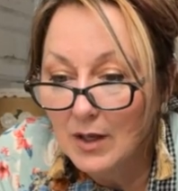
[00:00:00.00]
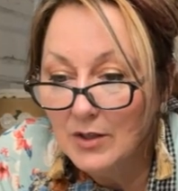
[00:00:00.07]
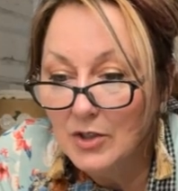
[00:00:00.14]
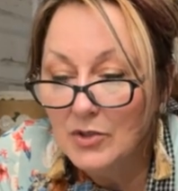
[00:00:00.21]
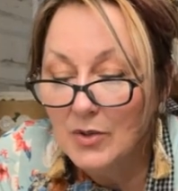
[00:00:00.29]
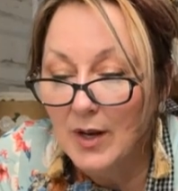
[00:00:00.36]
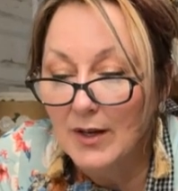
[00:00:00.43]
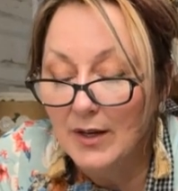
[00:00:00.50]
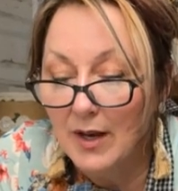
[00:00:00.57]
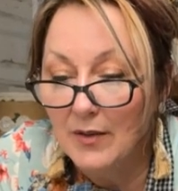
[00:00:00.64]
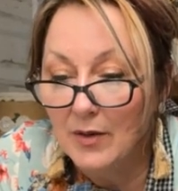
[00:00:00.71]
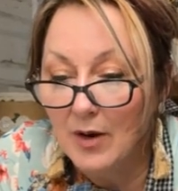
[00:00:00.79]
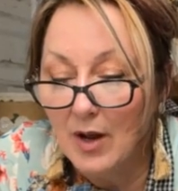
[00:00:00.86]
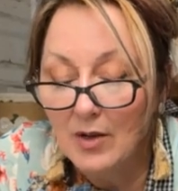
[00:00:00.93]
And you tried
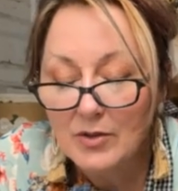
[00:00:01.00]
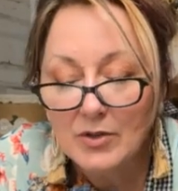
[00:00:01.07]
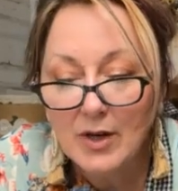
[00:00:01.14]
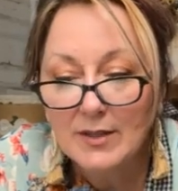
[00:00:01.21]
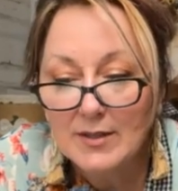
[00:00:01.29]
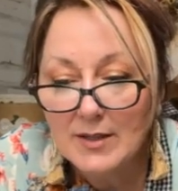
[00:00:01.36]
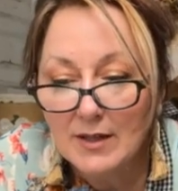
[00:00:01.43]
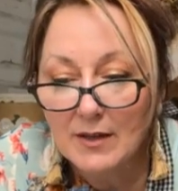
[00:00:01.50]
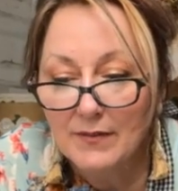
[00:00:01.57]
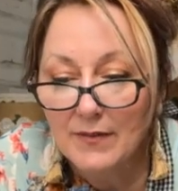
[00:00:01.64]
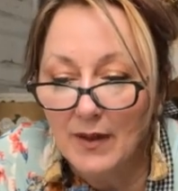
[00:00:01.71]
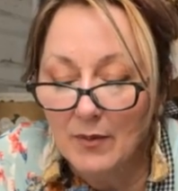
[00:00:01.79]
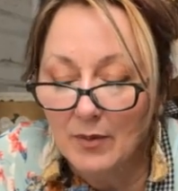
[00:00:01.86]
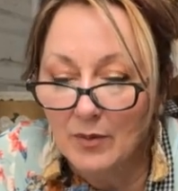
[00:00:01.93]
other. I'll try to see
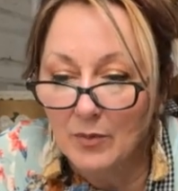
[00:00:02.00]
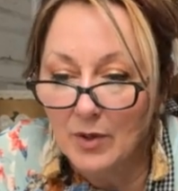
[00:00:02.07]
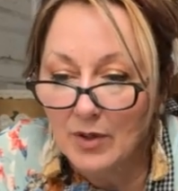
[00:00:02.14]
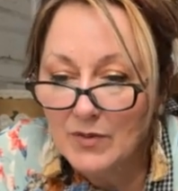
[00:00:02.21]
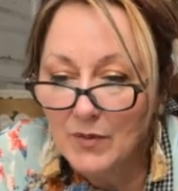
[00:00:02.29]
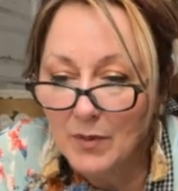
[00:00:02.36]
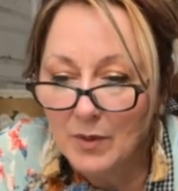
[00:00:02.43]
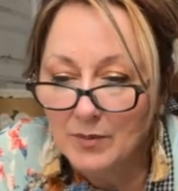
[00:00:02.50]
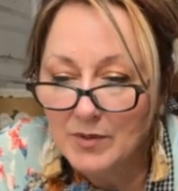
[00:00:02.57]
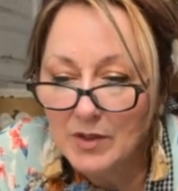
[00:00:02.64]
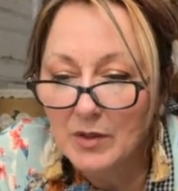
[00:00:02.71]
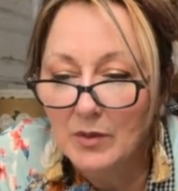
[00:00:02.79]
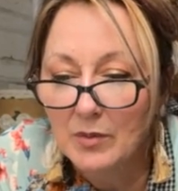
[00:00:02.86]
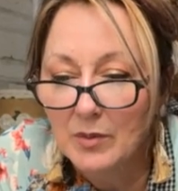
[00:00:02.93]
if that one works for him
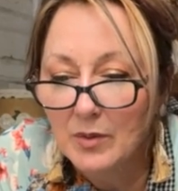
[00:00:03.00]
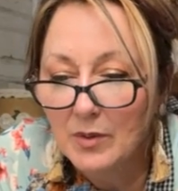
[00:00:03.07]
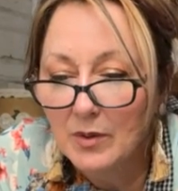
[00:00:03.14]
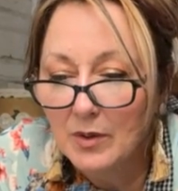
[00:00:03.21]
too.